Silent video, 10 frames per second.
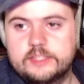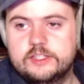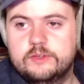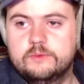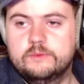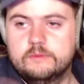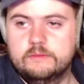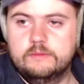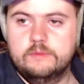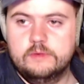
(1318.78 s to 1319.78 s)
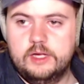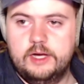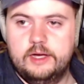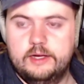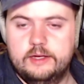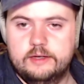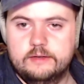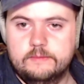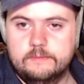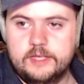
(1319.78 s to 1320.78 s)
so
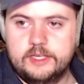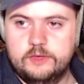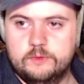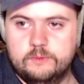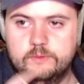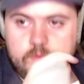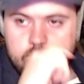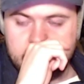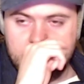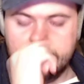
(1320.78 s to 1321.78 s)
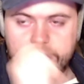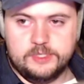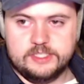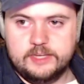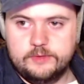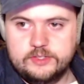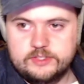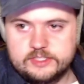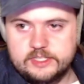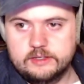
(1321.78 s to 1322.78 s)
can you restate what you
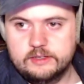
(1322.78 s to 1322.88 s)
just said?